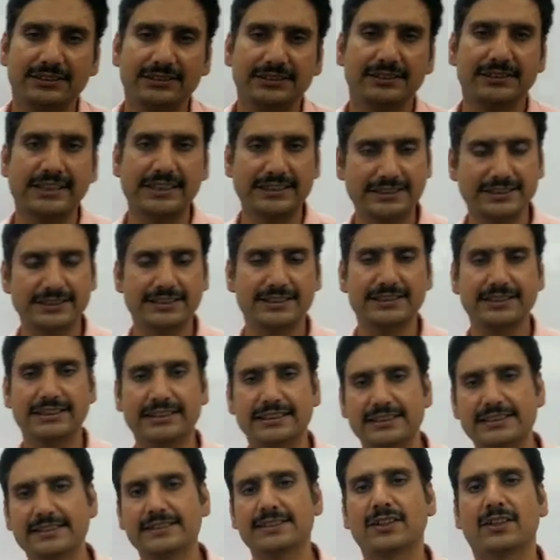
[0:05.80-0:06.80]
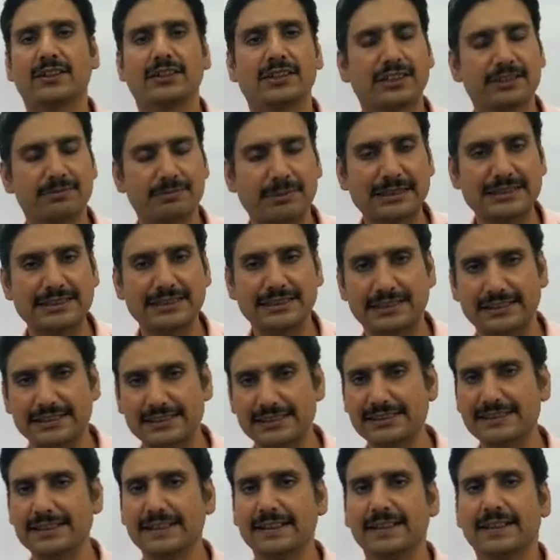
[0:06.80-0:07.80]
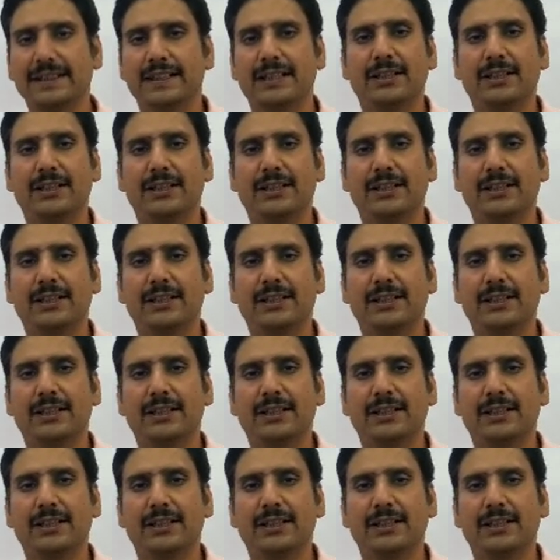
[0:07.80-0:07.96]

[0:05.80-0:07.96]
lecture series on capacitors,